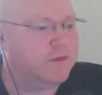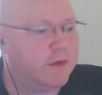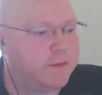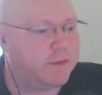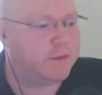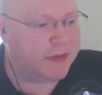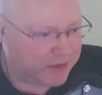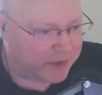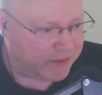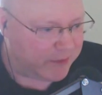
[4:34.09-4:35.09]
We've been doing
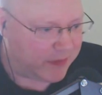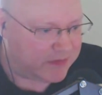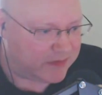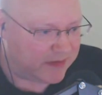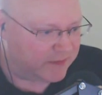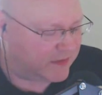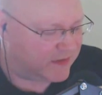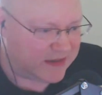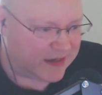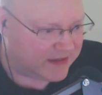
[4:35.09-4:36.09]
them since
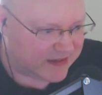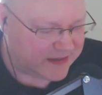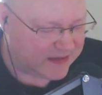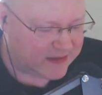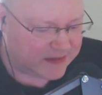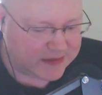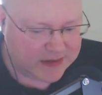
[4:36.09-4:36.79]
the 1960s.